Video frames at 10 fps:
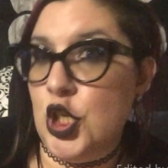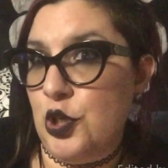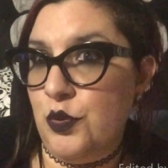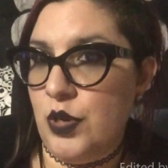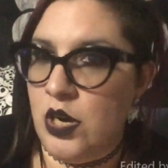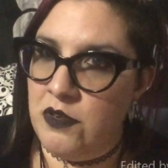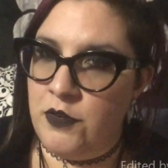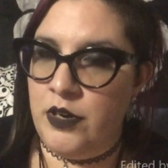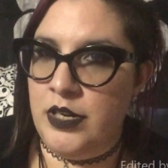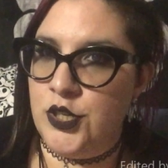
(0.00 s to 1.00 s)
2
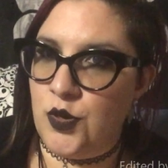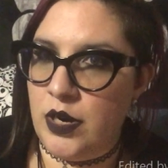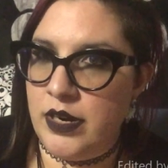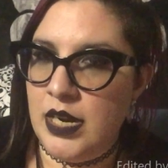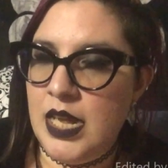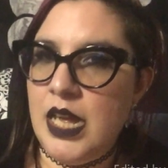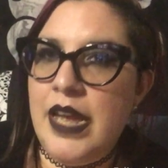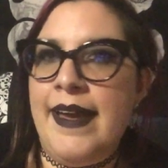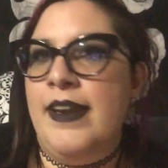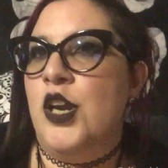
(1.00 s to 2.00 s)
over in Torrid,
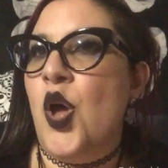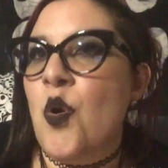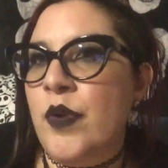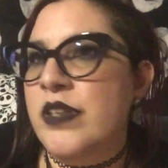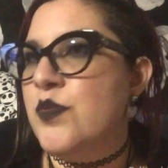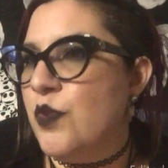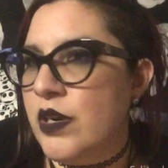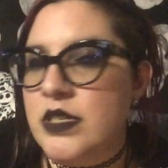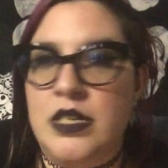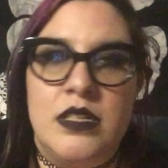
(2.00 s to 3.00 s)
and it always
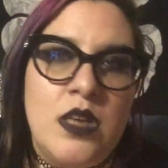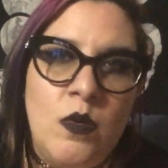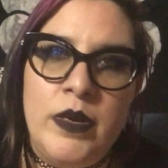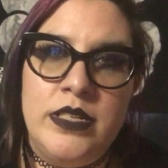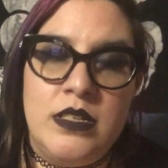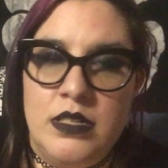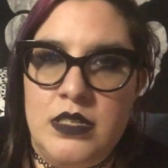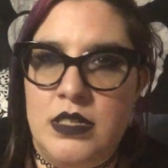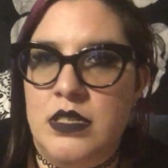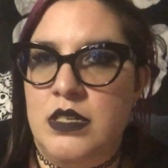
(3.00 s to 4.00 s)
works, and it's always
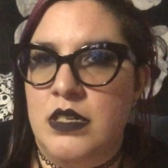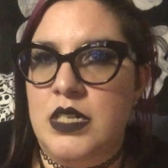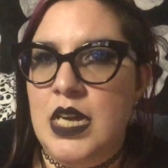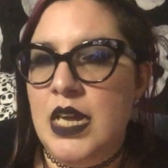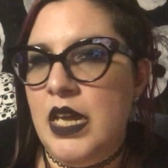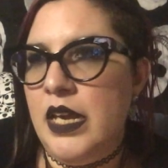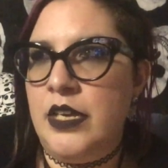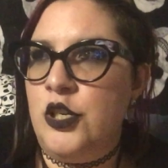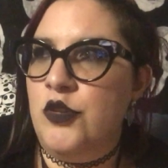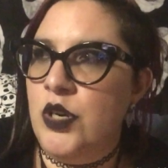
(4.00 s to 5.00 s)
consistent,
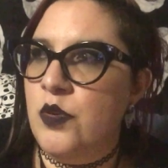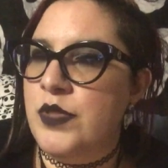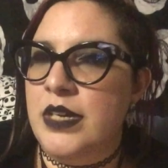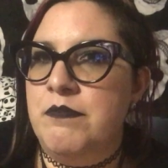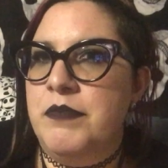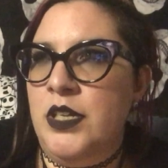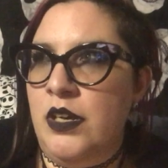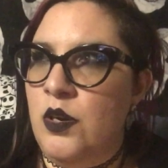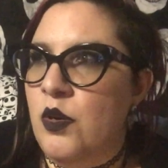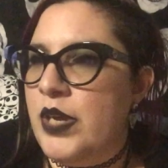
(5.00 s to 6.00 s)
and you know that,
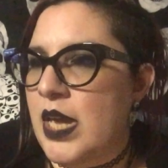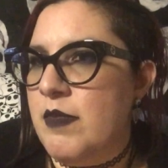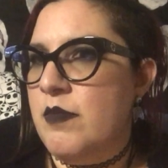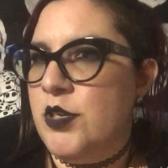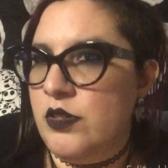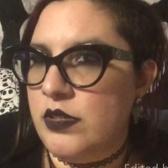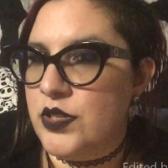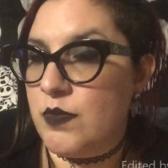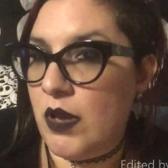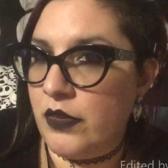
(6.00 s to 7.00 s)
okay, maybe you're a little
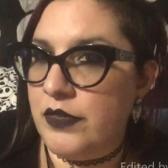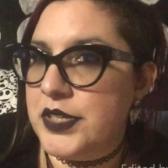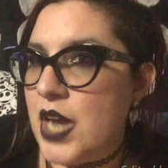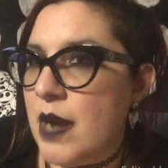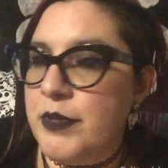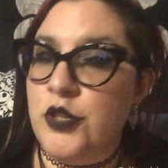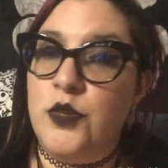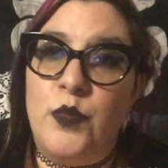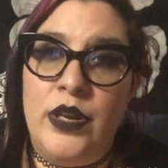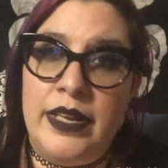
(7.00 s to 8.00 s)
smaller on the top, and you
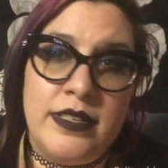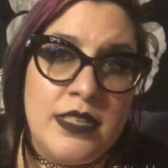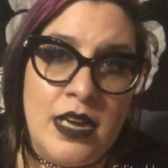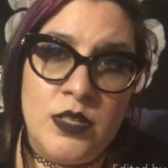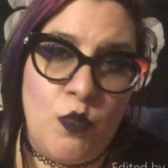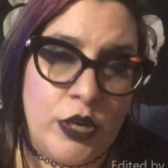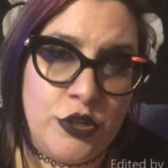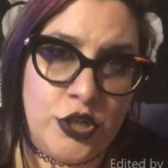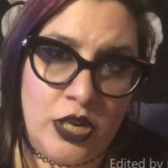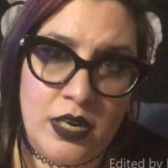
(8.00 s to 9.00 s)
can wear like a size 1
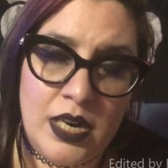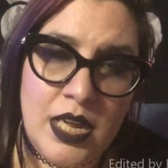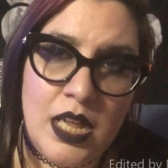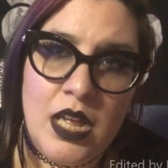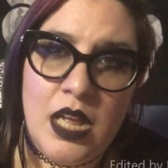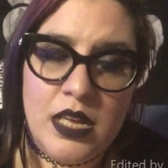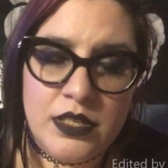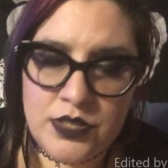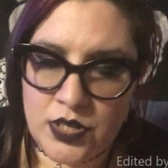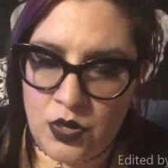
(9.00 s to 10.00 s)
shirt,
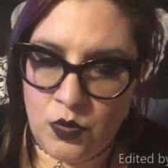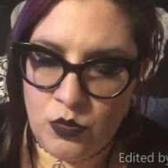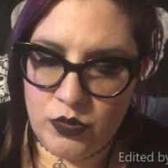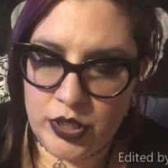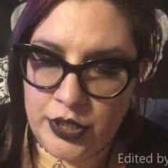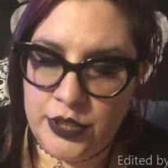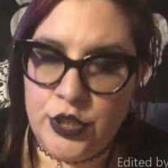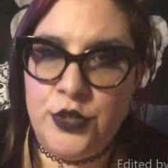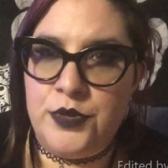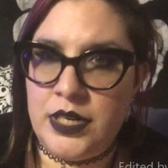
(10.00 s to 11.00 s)
so
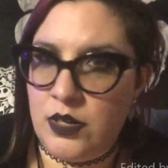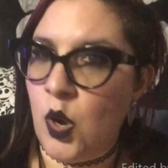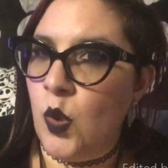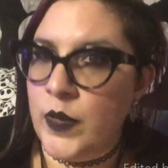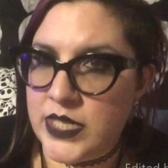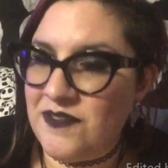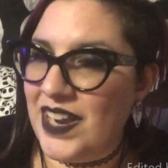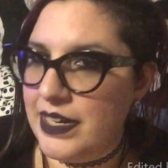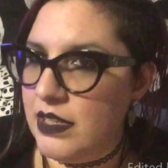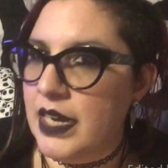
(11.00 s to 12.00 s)
you can always
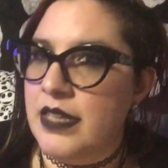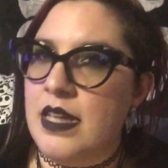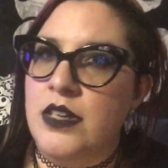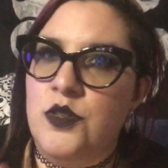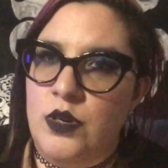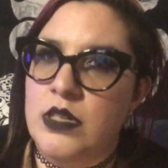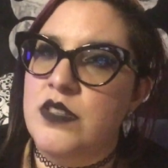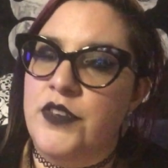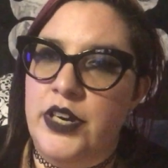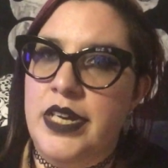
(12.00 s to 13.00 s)
find it like that.
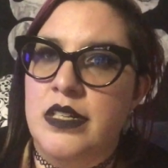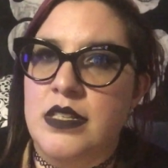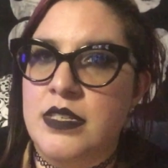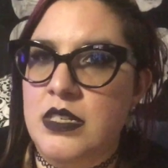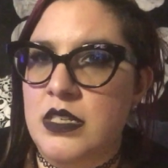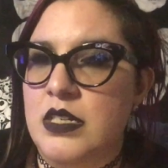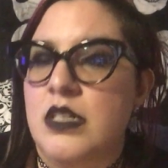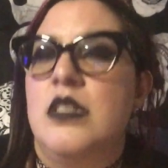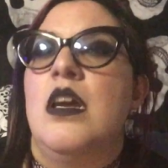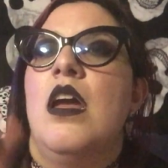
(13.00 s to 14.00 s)
Torrid's very
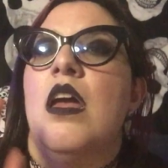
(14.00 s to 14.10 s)
consistent.